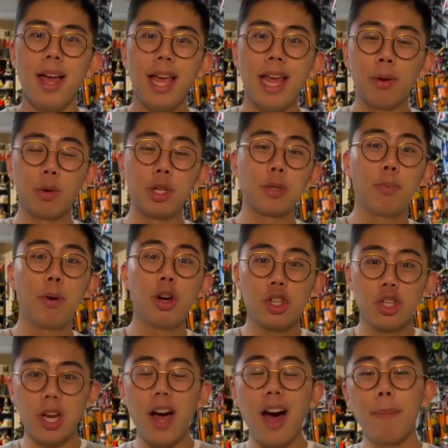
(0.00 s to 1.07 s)
It was
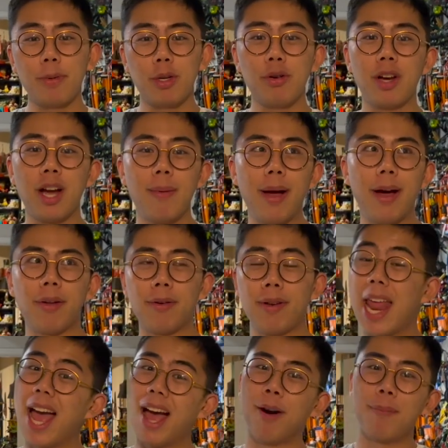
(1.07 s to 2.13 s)
pushed up to come out
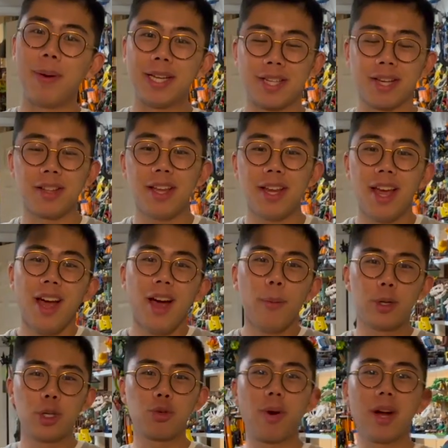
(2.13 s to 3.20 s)
now, basically,
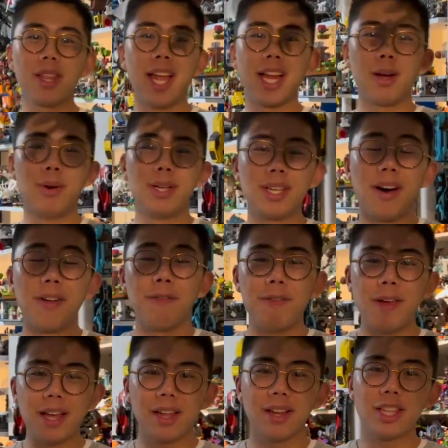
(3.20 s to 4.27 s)
which is why LEGO is
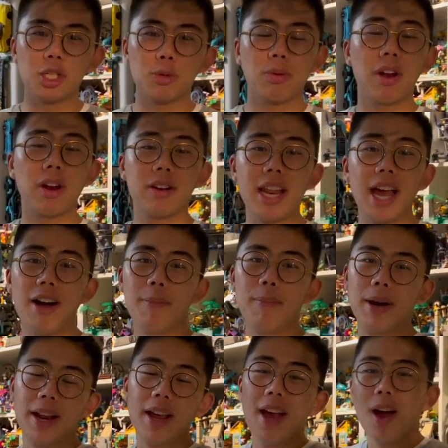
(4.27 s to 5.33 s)
unveiling this product now,
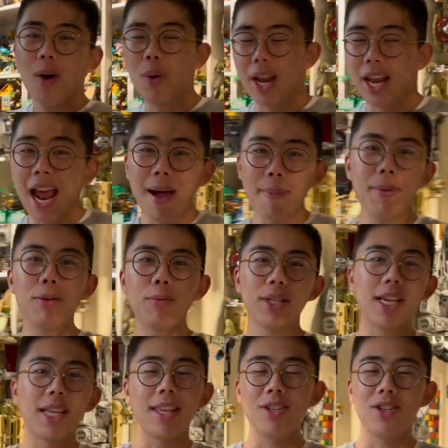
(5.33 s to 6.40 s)
but what had happened was
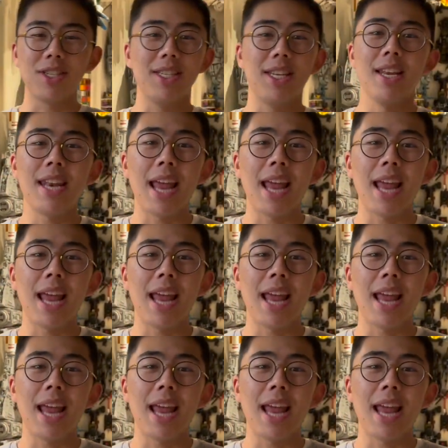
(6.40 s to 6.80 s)
that they just didn't